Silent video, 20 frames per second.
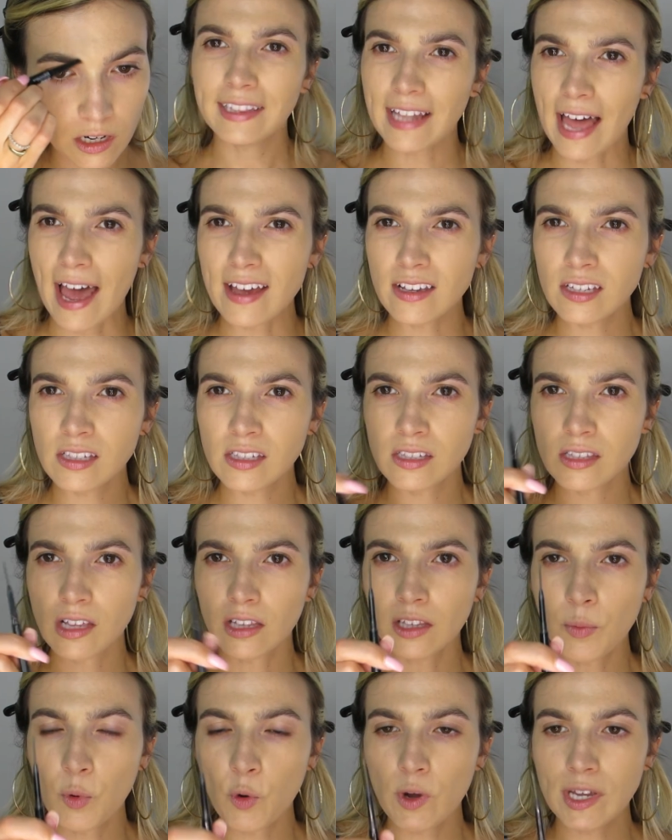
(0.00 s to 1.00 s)
less
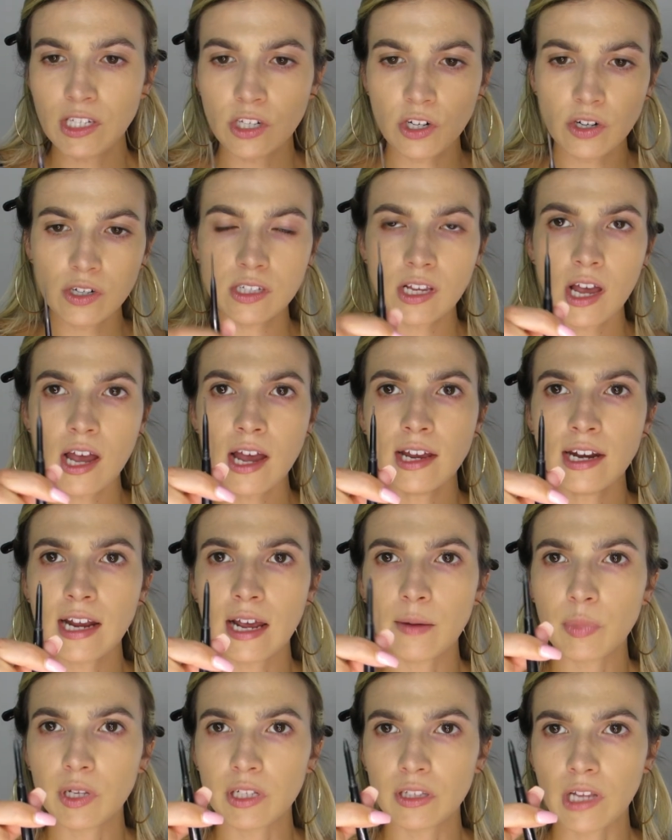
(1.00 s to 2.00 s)
than the pointier
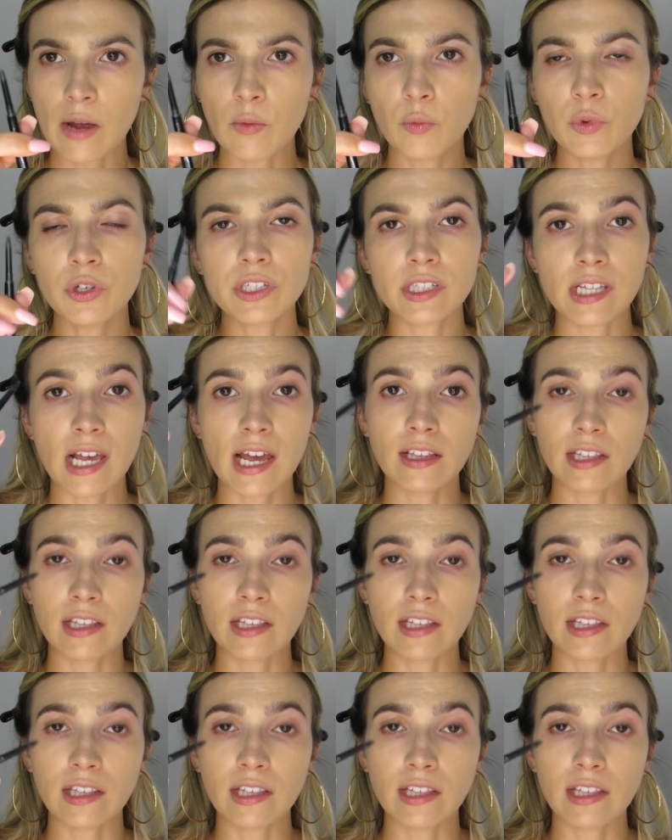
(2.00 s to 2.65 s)
side, but I will say